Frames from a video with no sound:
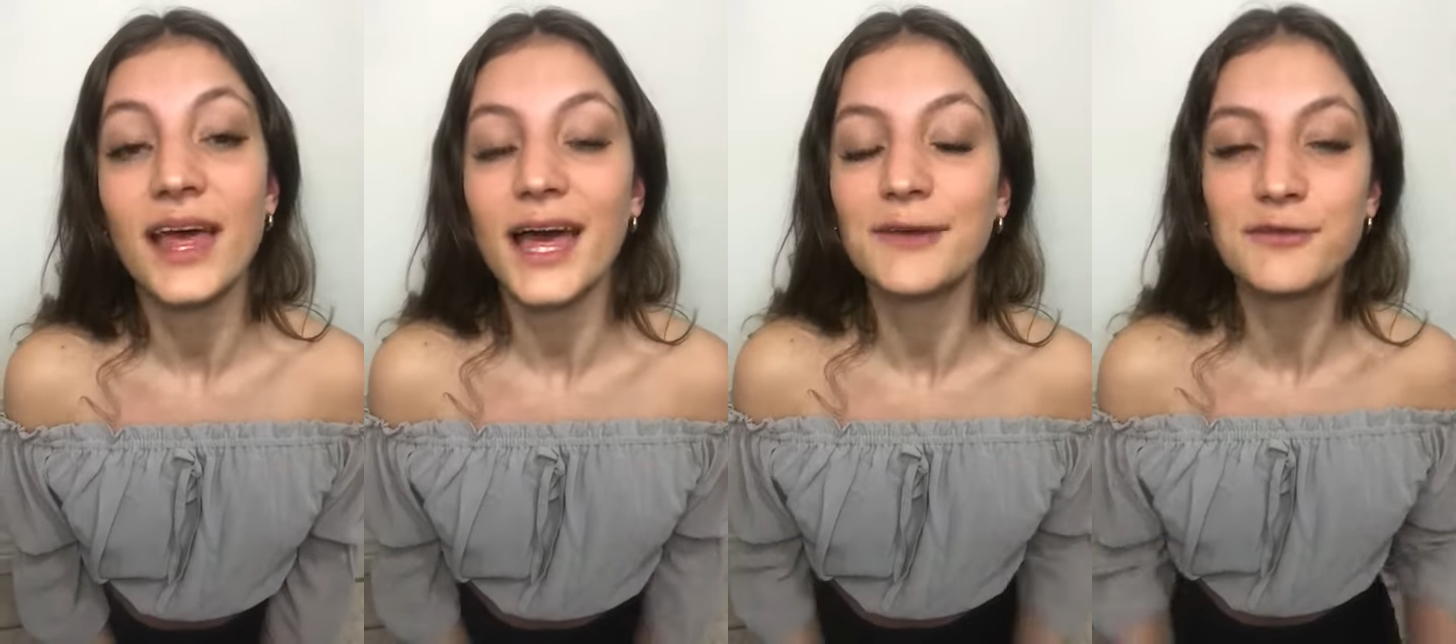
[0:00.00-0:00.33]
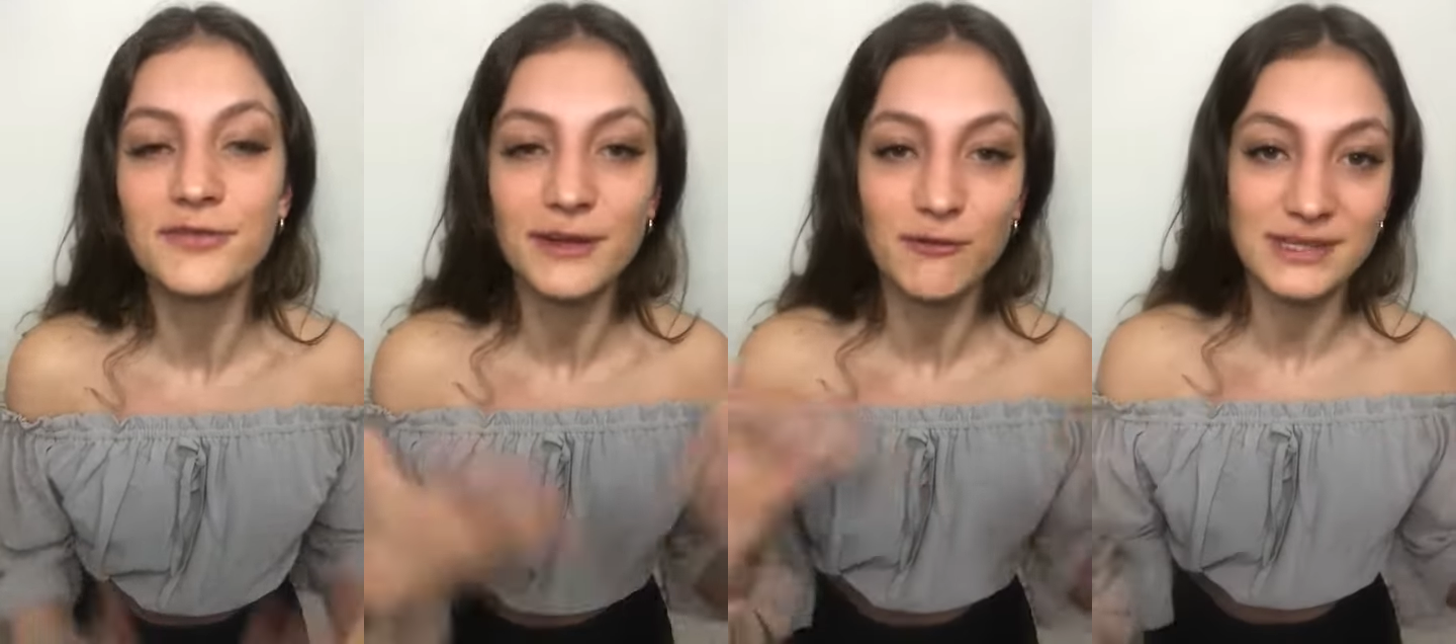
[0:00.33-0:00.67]

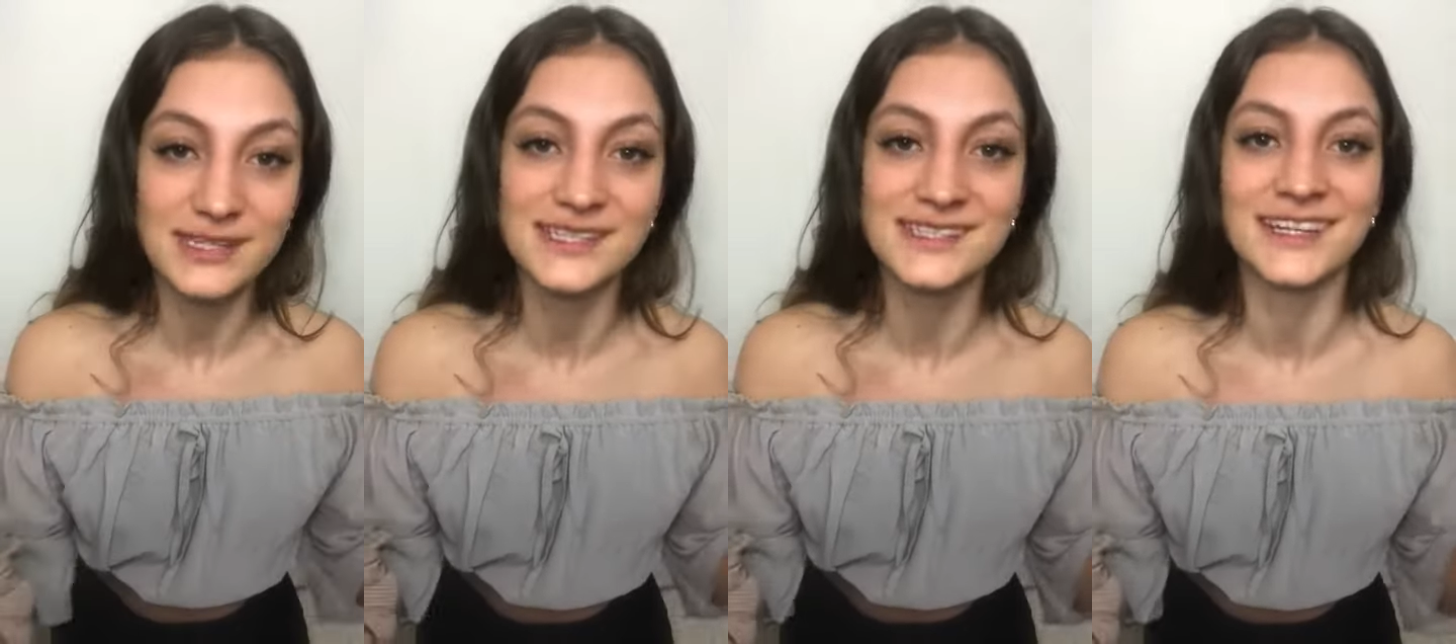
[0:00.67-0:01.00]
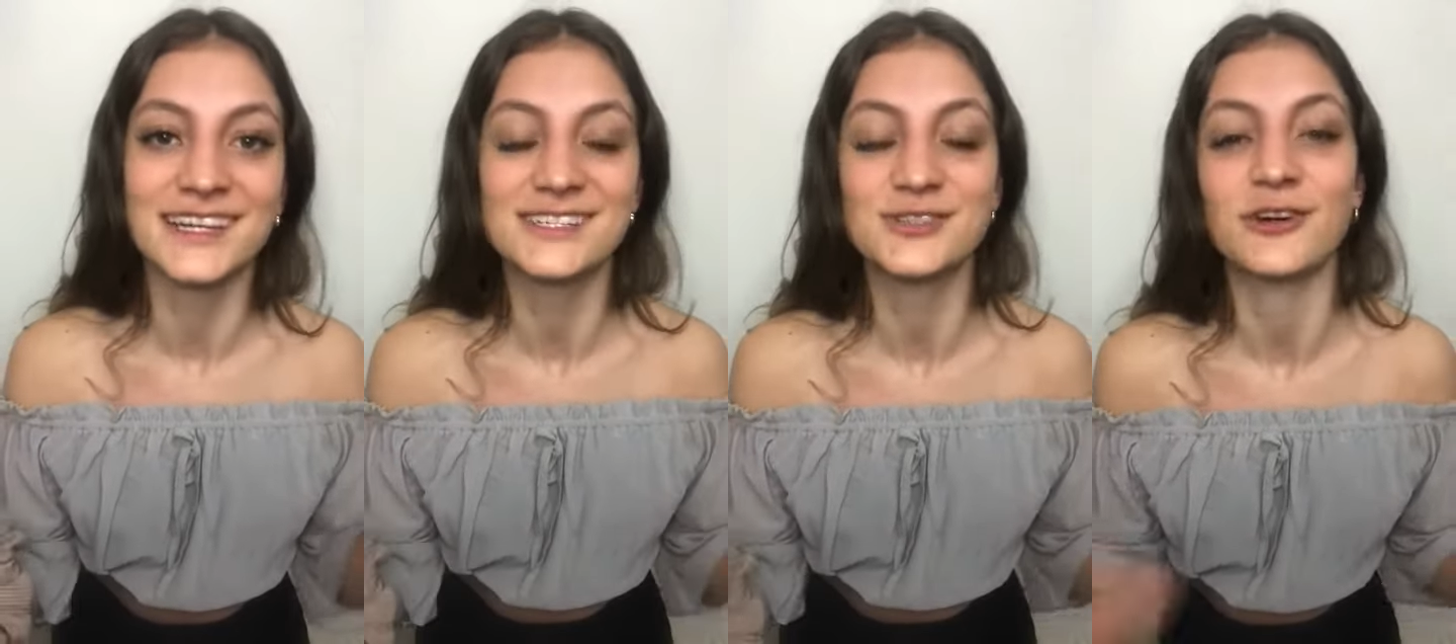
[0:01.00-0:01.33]
everything what
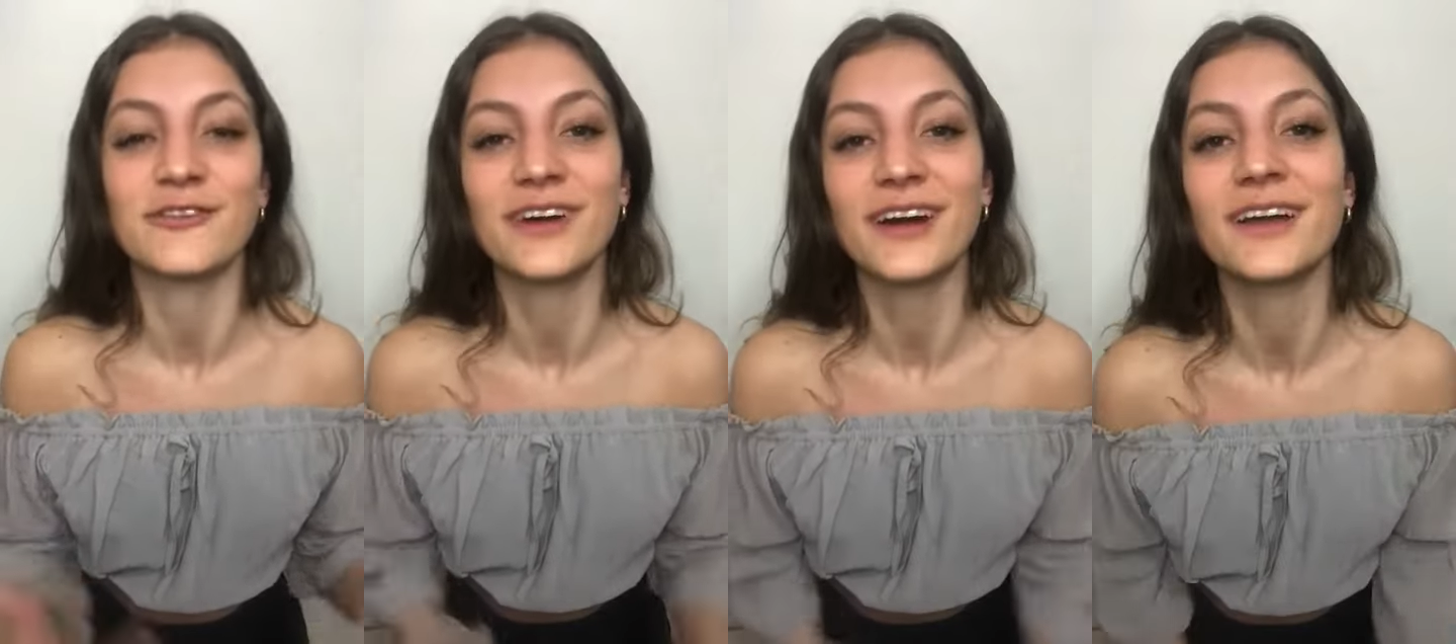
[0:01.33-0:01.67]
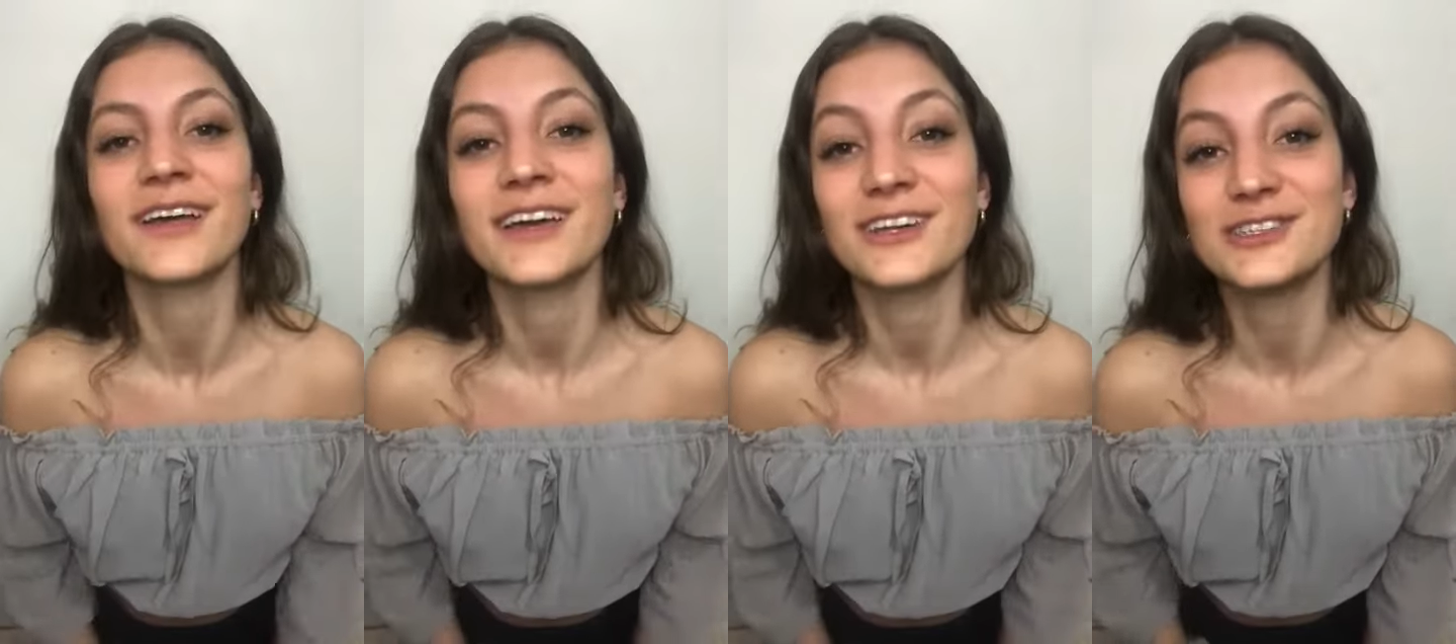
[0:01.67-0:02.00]
Insight has to offer.
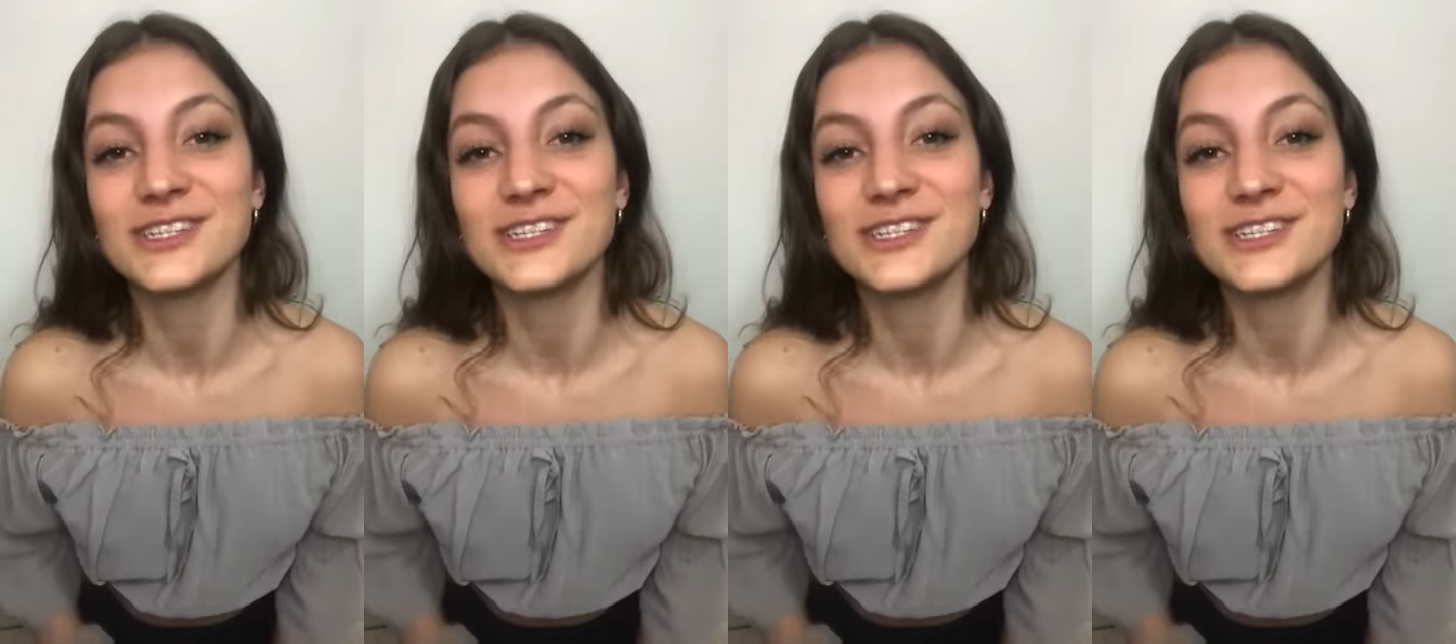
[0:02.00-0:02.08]
You